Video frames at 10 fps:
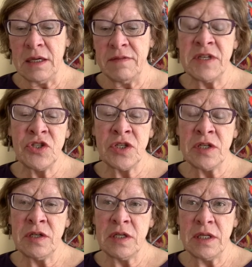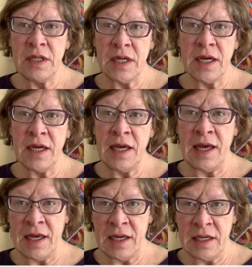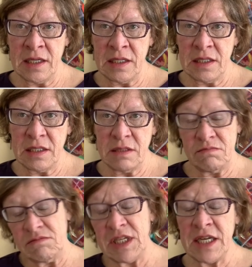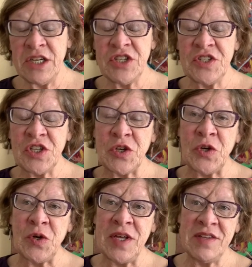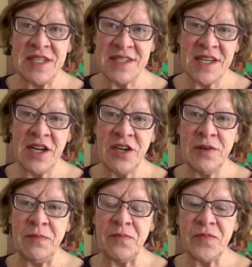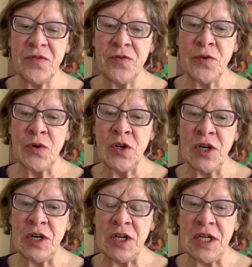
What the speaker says: vision that I had 10 years ago and the desire for